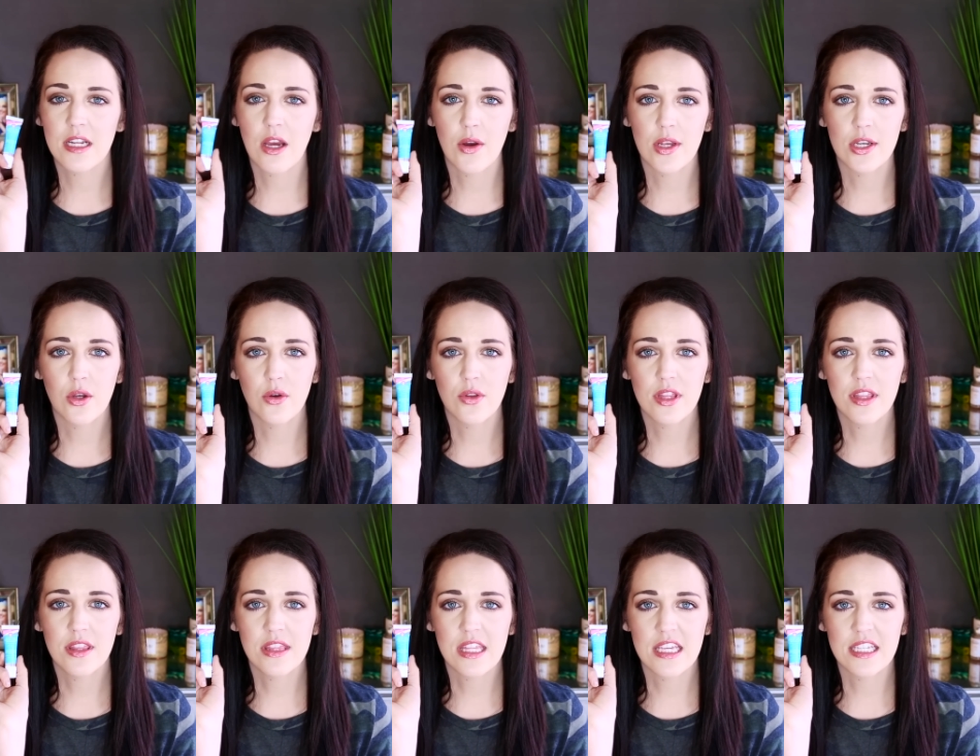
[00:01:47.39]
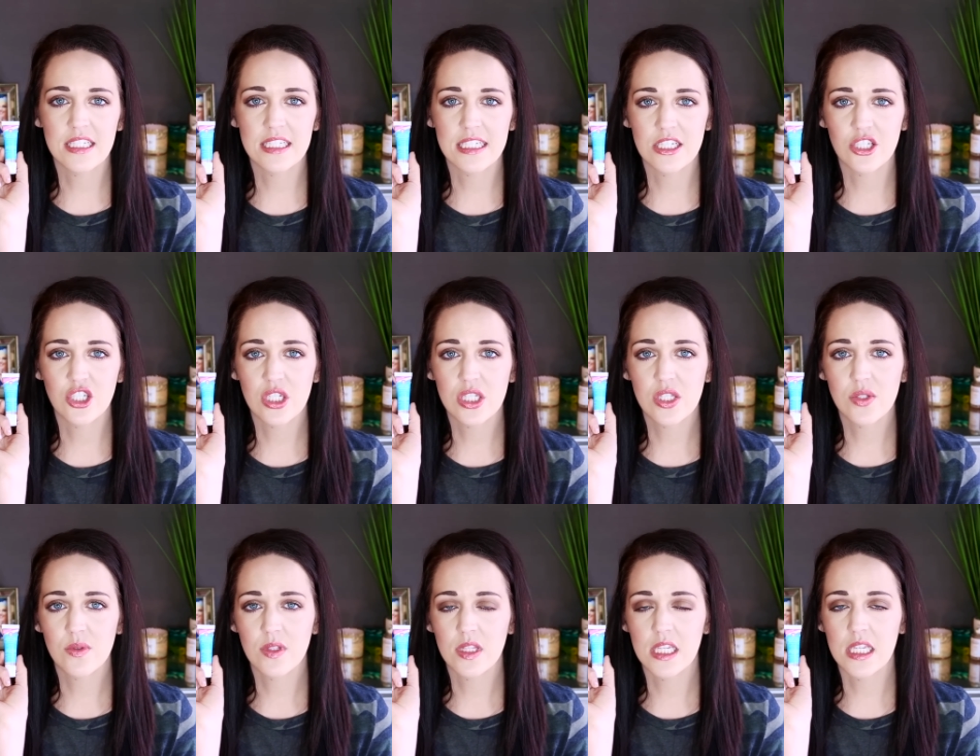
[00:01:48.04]
Now, I know that they did
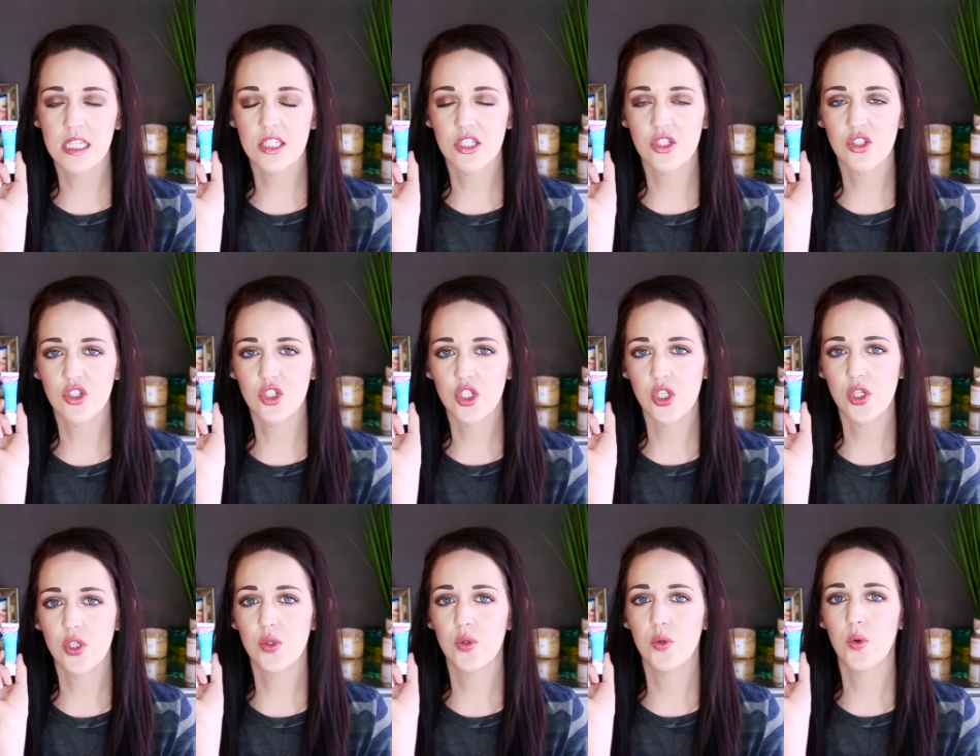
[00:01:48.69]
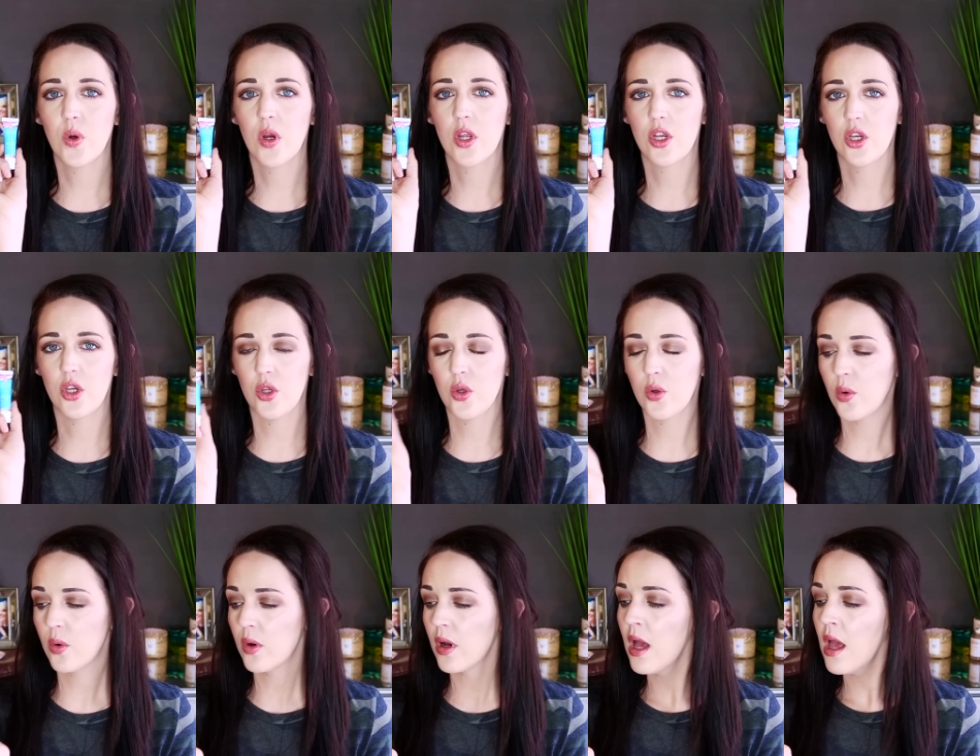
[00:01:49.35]
just release two
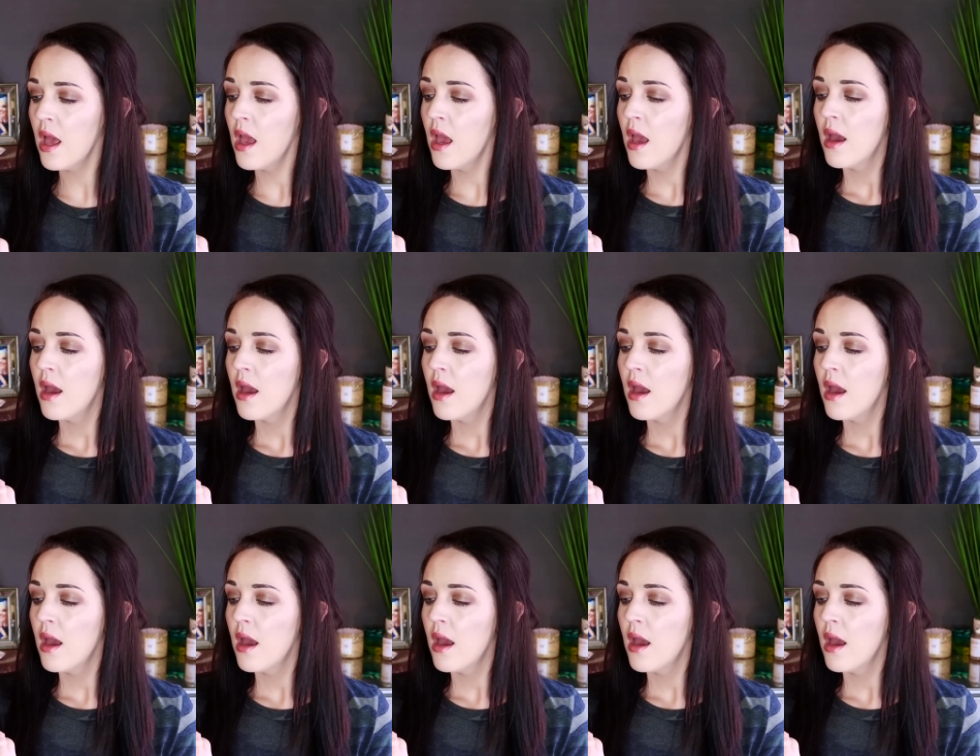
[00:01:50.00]
new